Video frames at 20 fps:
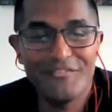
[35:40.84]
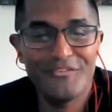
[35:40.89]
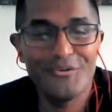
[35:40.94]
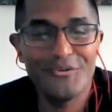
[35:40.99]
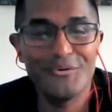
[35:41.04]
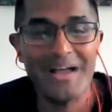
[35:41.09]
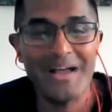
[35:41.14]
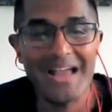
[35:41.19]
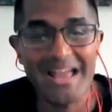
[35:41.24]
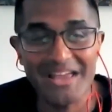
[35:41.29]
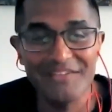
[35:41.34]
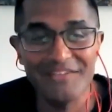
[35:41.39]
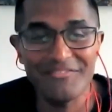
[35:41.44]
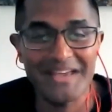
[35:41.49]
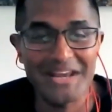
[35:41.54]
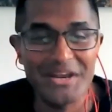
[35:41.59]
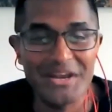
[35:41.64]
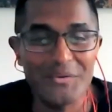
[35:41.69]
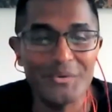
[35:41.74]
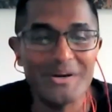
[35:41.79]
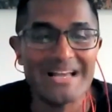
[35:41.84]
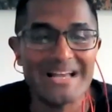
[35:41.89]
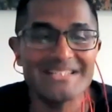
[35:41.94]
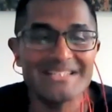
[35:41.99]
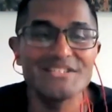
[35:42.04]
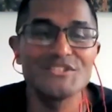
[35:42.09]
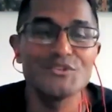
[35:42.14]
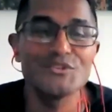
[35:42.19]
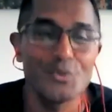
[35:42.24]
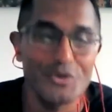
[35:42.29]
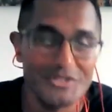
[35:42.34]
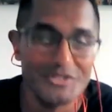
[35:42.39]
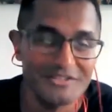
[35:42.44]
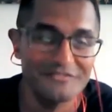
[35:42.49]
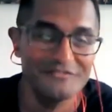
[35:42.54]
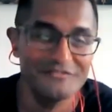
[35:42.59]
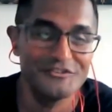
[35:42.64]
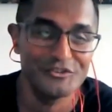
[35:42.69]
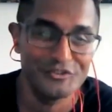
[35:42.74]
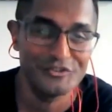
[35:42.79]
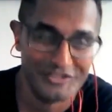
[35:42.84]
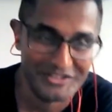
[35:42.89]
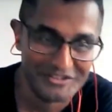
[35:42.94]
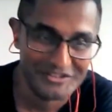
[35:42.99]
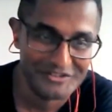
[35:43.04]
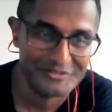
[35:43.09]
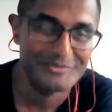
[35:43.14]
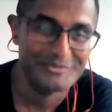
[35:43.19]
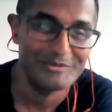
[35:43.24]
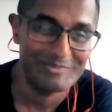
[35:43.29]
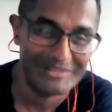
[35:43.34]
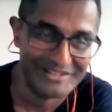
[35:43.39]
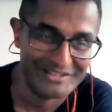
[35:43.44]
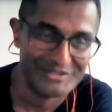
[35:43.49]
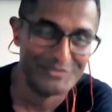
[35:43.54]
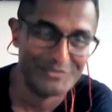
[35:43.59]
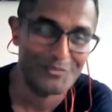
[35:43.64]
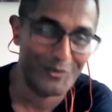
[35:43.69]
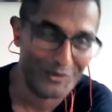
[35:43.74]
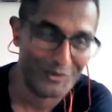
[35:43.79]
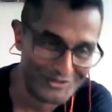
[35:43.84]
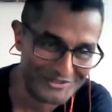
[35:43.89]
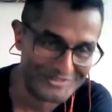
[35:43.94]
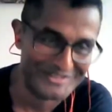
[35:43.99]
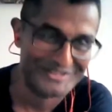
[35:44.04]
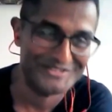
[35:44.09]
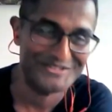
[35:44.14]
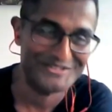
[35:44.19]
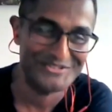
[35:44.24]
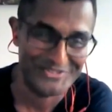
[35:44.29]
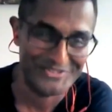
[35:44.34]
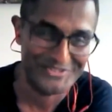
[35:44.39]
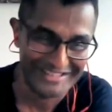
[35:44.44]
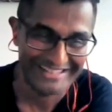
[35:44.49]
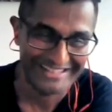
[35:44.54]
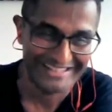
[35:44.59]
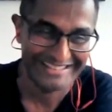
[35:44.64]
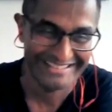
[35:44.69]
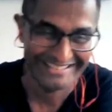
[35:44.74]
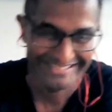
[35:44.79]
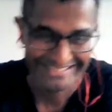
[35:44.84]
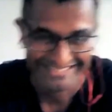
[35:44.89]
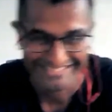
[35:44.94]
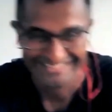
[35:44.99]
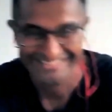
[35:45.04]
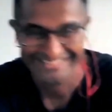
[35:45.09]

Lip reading: if anyone has a source of deuterium depleted water, they should drink it.